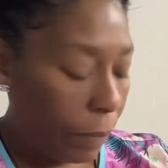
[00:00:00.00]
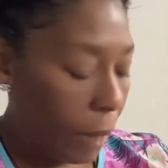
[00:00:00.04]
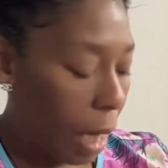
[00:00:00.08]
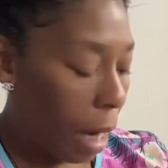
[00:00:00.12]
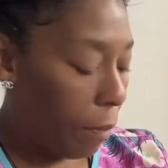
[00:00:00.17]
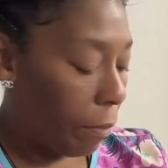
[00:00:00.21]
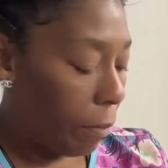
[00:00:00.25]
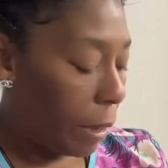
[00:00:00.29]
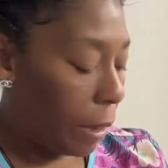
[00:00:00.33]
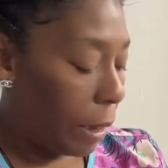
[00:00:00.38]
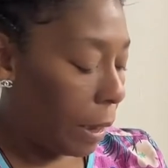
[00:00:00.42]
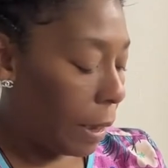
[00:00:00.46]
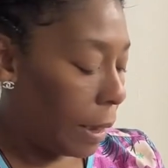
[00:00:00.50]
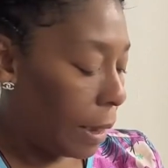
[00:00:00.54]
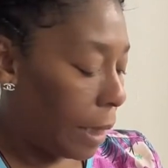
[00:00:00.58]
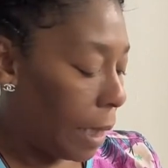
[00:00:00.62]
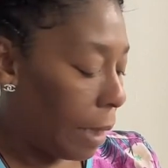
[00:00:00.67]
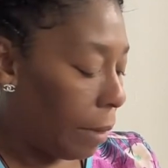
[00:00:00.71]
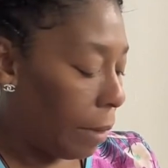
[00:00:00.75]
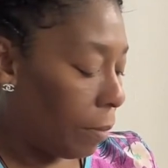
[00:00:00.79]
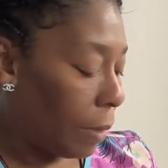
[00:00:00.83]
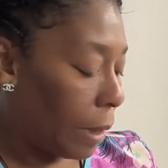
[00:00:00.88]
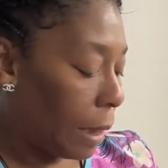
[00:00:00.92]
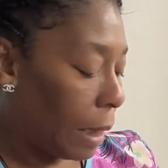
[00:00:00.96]
Not really
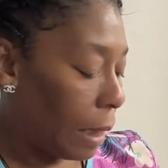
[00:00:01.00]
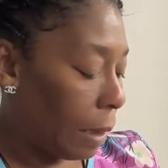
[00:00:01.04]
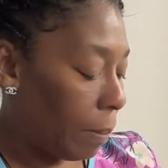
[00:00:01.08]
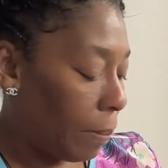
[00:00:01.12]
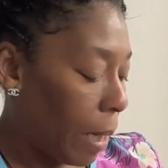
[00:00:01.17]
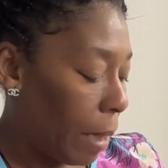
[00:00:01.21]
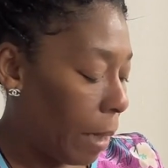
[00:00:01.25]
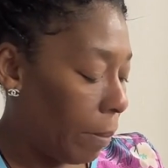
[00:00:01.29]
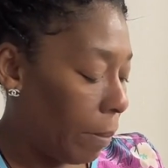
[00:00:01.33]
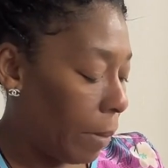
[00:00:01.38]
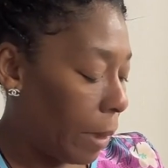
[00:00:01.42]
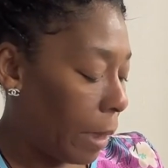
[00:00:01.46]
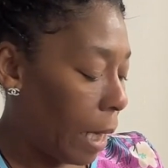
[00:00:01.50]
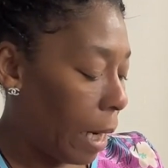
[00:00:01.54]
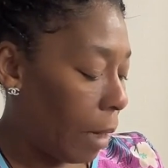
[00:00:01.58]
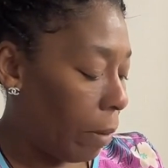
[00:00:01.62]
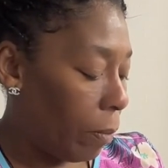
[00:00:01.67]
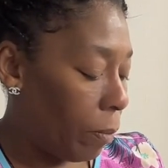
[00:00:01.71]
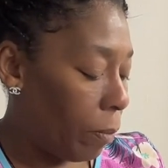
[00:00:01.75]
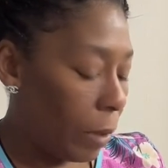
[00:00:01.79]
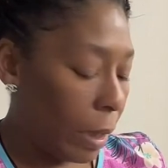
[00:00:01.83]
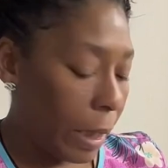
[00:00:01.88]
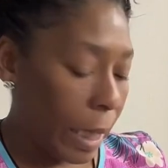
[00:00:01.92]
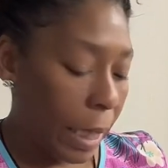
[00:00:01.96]
saying. What's at the bottom of the
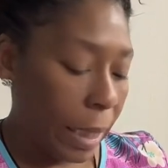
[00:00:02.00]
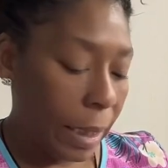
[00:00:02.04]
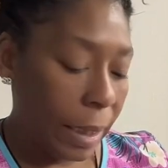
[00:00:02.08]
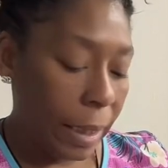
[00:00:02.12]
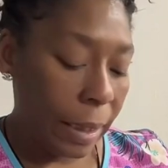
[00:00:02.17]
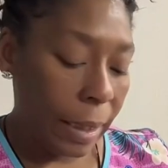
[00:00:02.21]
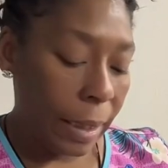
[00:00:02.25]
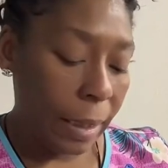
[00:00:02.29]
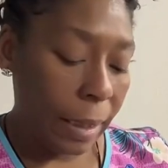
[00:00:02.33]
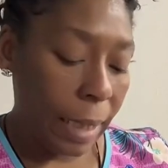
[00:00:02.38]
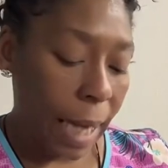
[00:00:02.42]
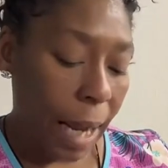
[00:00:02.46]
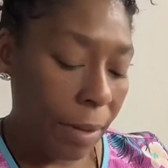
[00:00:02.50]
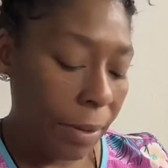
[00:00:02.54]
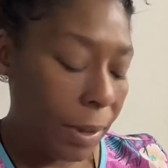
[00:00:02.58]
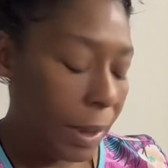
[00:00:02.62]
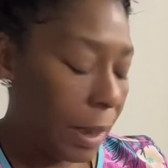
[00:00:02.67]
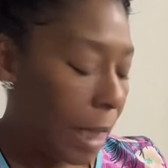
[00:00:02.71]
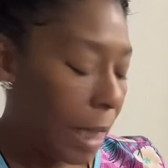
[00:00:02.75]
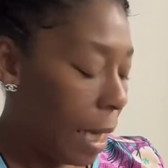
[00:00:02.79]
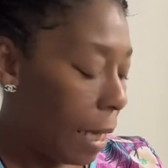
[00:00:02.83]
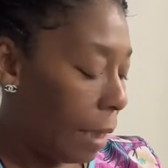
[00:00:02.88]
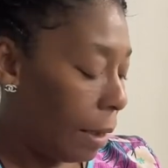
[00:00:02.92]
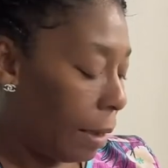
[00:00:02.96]
deck? What they did
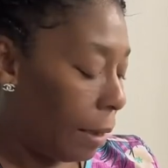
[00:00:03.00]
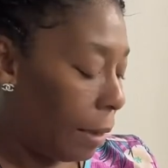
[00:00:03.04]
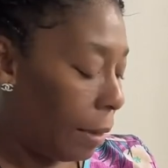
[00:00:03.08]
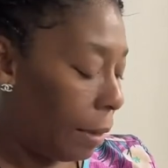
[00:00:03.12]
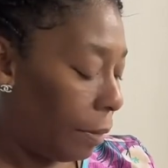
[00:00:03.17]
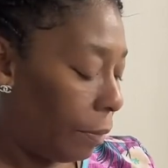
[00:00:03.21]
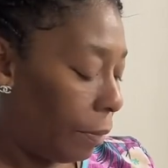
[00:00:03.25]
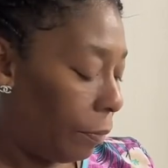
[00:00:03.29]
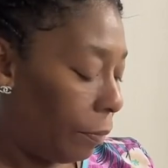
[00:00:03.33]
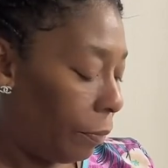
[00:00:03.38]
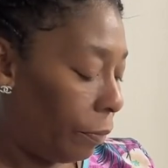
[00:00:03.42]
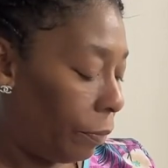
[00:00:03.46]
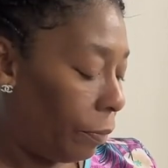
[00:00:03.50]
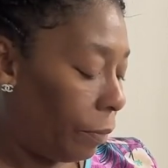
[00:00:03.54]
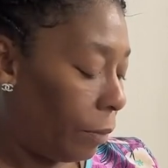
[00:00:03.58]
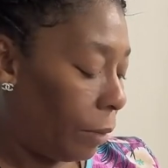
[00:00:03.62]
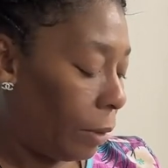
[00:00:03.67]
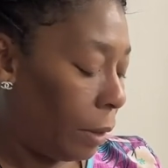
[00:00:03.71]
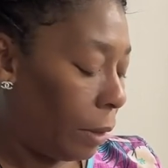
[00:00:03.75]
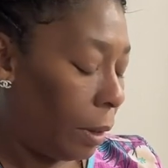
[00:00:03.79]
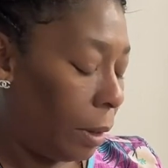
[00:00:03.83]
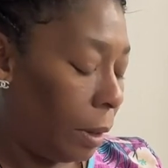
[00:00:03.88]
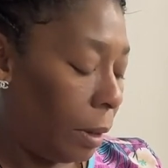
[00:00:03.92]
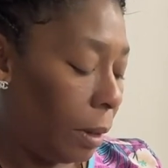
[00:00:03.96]
outside of,
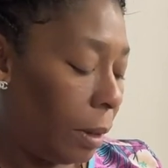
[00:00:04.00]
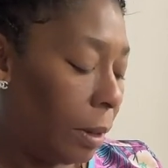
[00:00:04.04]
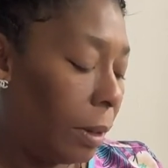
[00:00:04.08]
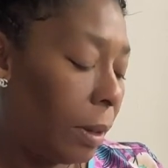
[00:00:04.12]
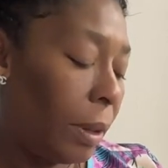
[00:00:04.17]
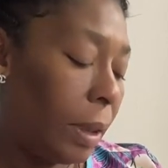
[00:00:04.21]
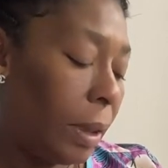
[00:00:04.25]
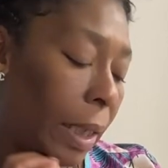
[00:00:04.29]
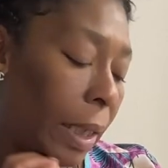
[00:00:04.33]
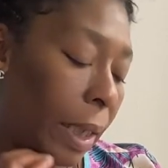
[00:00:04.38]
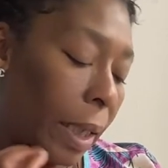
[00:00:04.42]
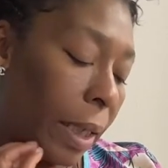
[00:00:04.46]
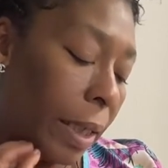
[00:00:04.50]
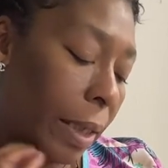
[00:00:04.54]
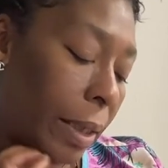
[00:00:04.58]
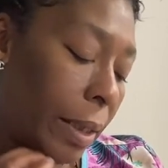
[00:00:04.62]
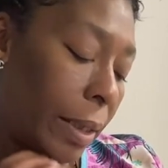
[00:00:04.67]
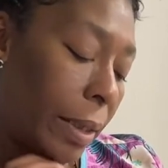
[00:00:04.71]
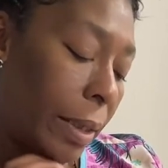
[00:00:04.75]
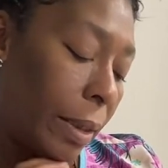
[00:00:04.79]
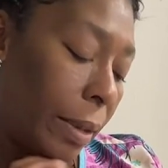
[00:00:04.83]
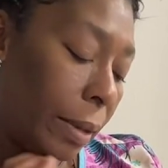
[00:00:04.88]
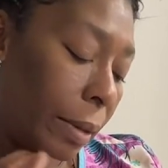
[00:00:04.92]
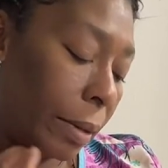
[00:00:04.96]

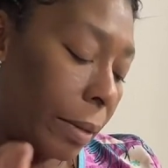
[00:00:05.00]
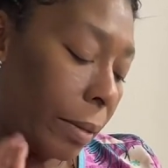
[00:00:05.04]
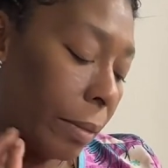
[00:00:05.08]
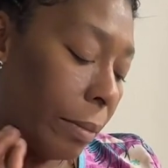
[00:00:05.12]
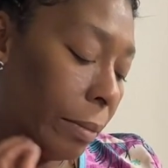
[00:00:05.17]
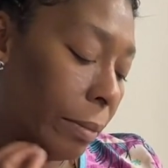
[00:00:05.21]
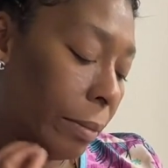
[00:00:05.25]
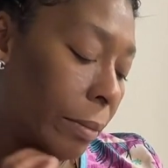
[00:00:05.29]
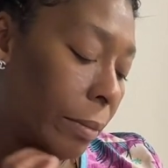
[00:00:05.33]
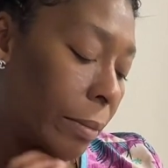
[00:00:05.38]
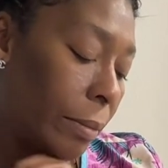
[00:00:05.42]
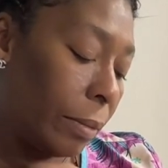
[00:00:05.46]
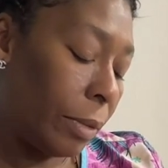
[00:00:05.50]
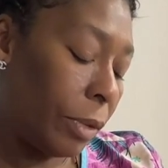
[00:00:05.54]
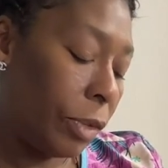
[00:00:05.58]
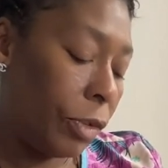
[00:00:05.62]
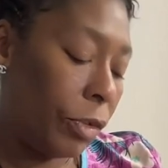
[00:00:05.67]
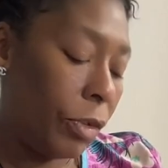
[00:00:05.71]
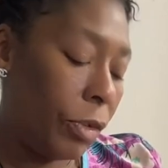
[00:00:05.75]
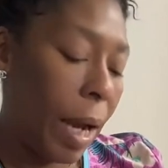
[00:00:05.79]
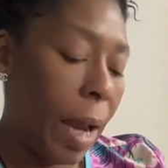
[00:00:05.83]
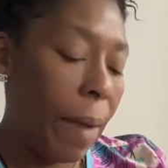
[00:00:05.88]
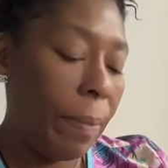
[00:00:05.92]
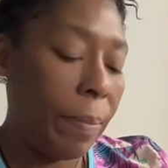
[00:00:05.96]
yeah,
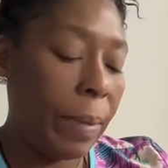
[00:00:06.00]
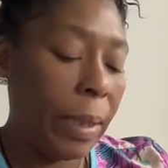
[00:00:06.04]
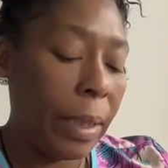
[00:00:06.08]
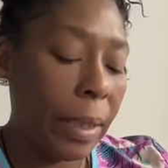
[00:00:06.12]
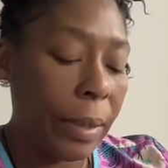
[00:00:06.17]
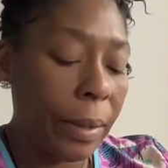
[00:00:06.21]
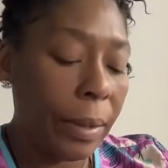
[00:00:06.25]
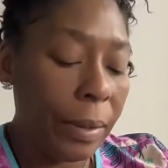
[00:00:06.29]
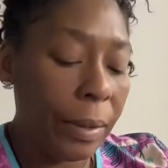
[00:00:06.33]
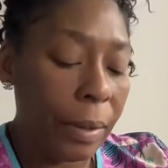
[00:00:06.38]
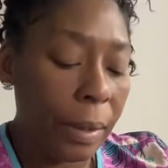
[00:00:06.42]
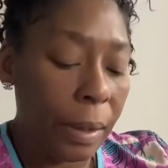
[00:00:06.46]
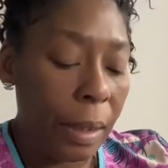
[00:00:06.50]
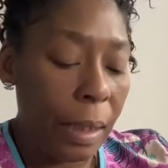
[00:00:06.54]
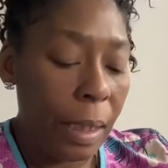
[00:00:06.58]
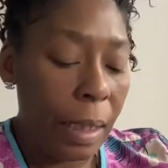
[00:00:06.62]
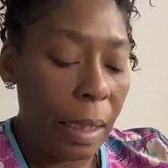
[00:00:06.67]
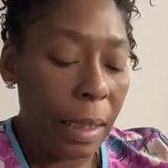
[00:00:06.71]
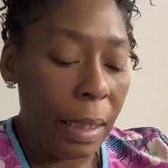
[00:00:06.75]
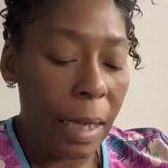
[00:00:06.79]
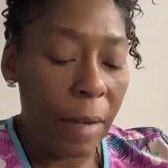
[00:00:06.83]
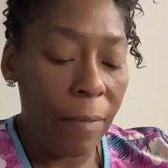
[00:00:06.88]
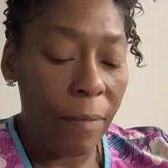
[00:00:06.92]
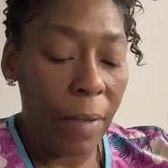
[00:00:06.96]
trap here.
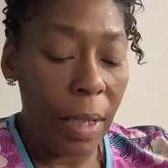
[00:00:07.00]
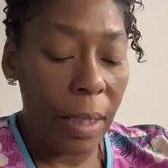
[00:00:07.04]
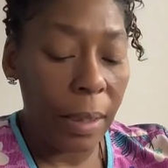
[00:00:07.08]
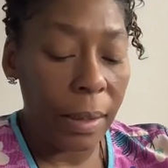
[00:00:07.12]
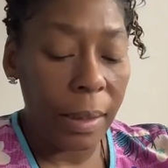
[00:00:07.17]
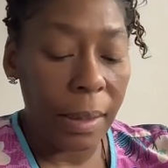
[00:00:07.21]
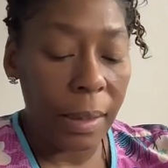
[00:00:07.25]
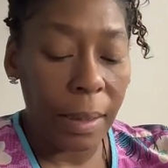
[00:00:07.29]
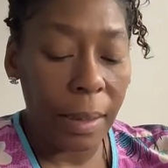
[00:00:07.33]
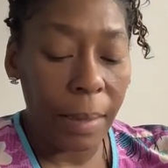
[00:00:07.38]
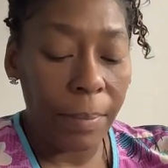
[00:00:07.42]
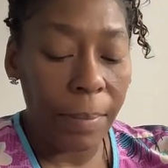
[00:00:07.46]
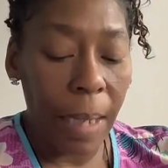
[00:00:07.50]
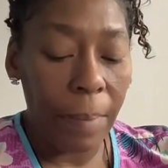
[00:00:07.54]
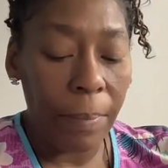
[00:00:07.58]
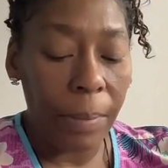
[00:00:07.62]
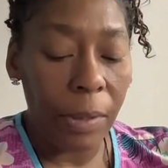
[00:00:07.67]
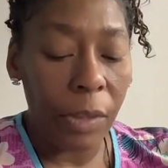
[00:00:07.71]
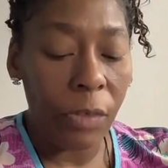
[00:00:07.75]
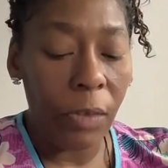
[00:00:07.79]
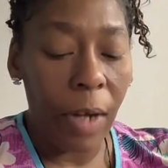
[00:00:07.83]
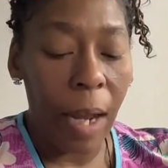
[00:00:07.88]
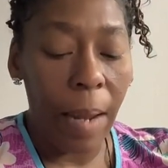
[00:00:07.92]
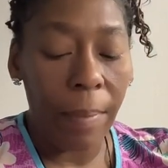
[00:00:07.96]
They fell into some type
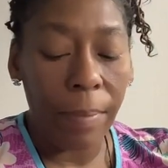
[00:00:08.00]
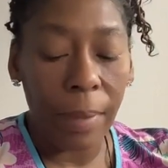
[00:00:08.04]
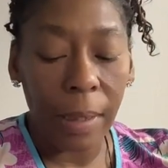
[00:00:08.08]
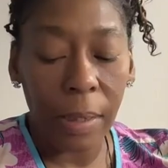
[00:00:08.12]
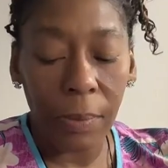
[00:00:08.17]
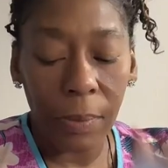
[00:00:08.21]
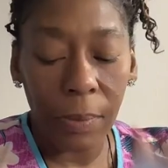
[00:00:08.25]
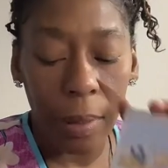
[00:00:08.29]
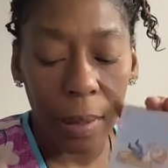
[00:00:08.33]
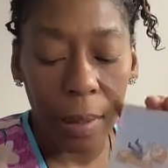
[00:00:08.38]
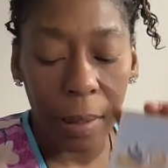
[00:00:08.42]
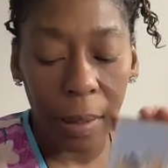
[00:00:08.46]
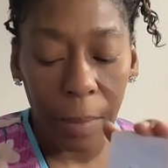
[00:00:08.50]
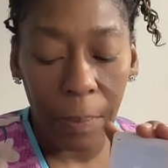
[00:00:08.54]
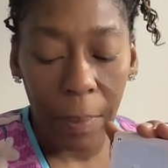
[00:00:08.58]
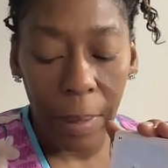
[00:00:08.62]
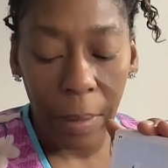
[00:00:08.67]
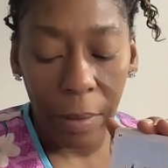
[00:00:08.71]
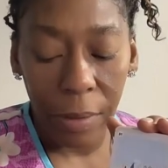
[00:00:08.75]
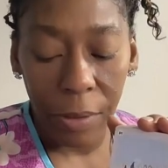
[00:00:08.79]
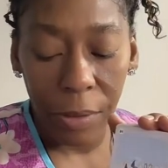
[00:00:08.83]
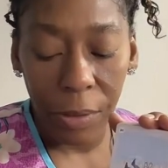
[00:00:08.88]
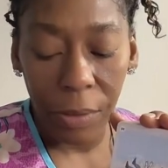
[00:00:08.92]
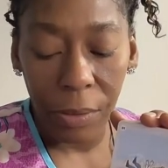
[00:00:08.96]
of trap. This was a
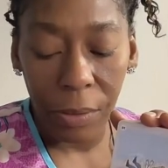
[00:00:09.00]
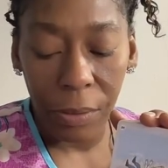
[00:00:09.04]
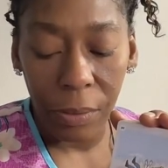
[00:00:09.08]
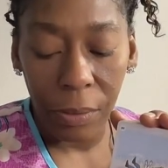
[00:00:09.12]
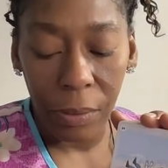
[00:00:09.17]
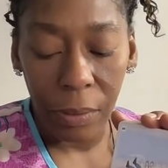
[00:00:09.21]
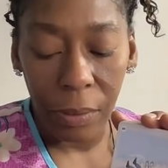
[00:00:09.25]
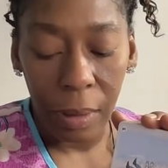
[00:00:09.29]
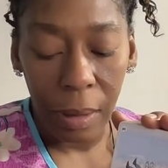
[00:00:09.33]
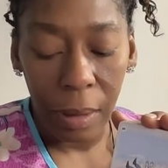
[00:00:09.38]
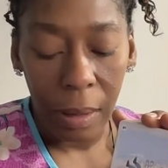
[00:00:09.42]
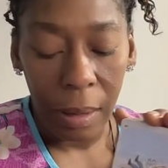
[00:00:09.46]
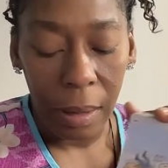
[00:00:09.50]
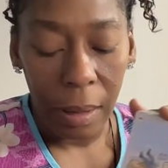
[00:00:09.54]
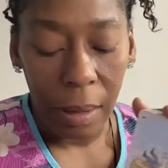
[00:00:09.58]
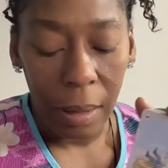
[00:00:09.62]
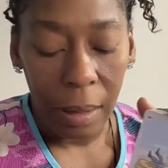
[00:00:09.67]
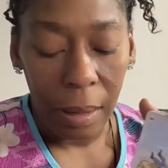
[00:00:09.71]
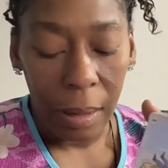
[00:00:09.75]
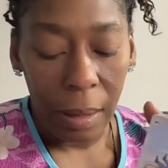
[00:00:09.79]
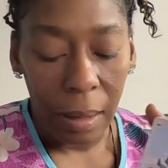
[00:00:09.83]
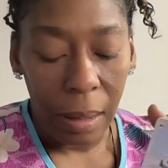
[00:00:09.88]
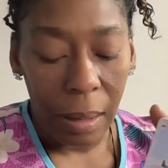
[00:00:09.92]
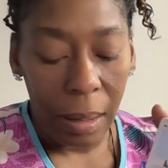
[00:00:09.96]
spiritual
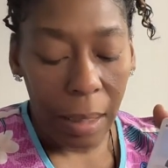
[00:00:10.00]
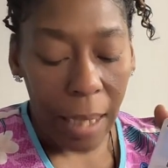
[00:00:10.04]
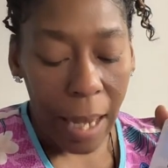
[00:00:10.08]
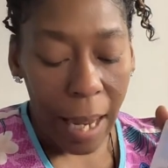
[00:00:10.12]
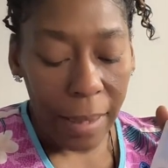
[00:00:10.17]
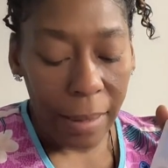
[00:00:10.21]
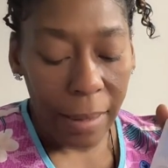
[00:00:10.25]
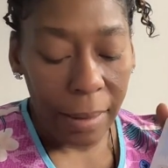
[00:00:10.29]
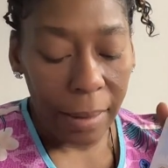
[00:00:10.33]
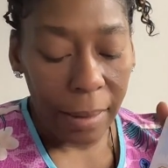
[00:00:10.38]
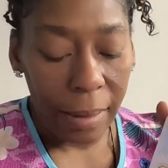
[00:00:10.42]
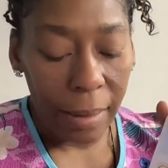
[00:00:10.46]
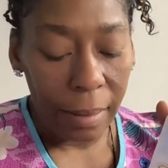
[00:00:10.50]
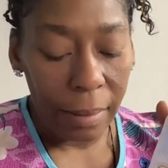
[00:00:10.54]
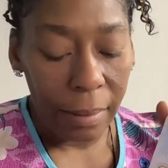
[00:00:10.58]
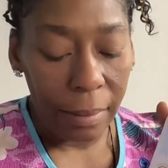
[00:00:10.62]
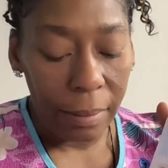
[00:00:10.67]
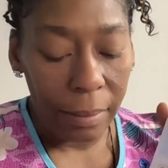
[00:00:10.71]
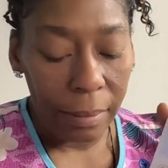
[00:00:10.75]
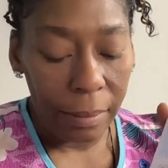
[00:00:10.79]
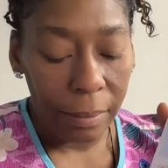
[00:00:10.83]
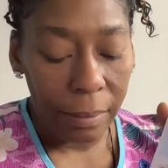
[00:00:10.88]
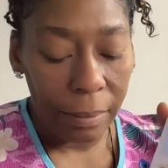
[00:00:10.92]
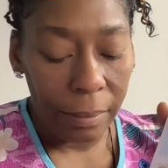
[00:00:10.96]

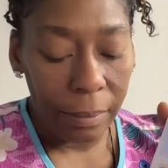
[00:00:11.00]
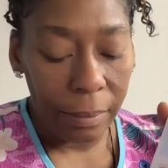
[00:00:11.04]
lesson.